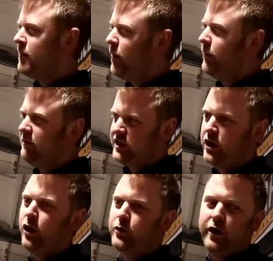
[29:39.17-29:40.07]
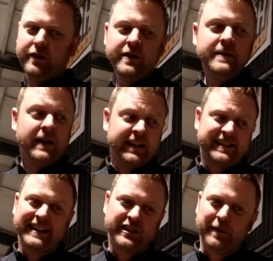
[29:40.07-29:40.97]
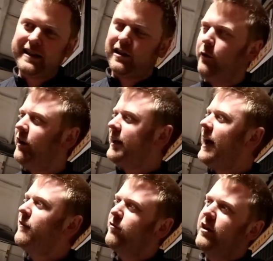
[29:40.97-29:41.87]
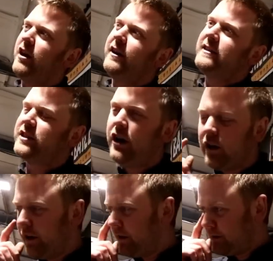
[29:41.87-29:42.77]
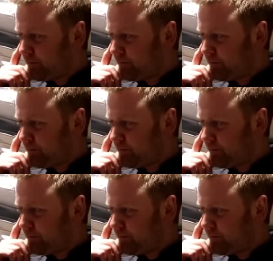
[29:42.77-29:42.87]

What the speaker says: But we restored one, a sentimental one again, for a guy in Scotland.